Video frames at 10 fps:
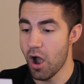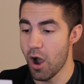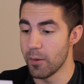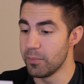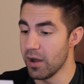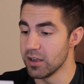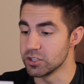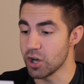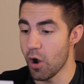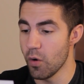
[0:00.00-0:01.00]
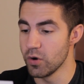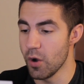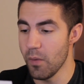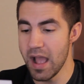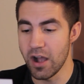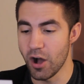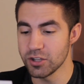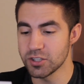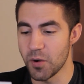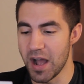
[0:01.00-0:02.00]
a bunch. Oh, no way.
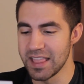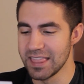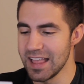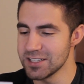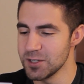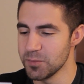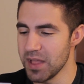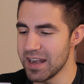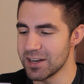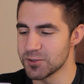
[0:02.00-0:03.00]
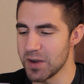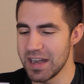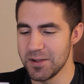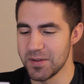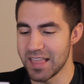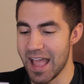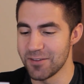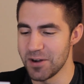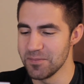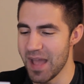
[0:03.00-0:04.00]
Also, unless you plan on training with
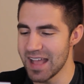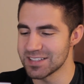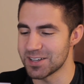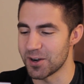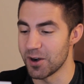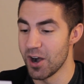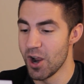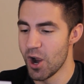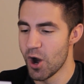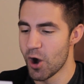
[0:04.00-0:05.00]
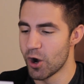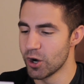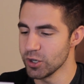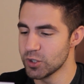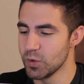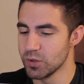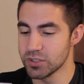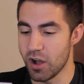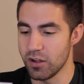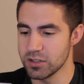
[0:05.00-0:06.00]
every master,
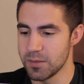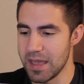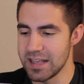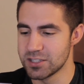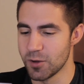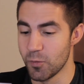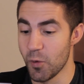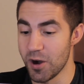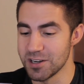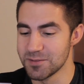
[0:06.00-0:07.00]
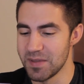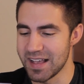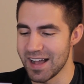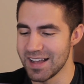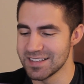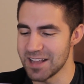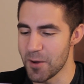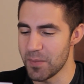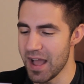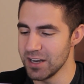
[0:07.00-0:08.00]
Hercule's ultimate is the worst because
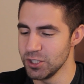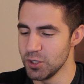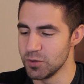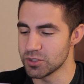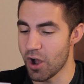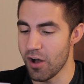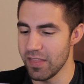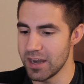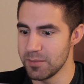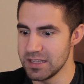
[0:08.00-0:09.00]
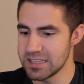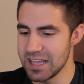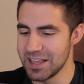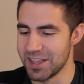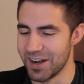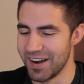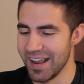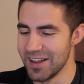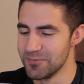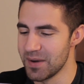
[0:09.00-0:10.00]
upon use, all enemies either
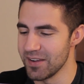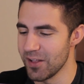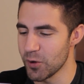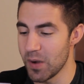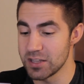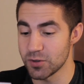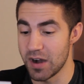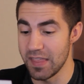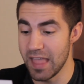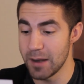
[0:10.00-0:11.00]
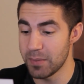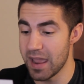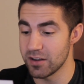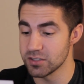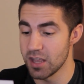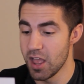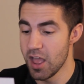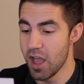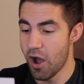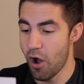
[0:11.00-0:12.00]
in parallel quests or online battles,
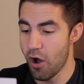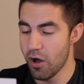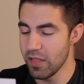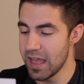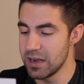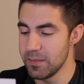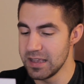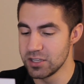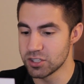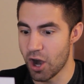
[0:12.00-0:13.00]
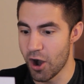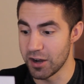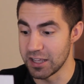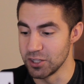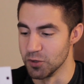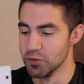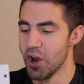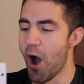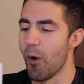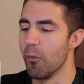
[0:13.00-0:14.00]
all enemies target you.
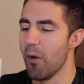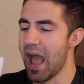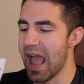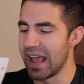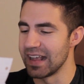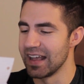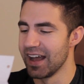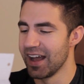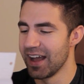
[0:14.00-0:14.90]
No way.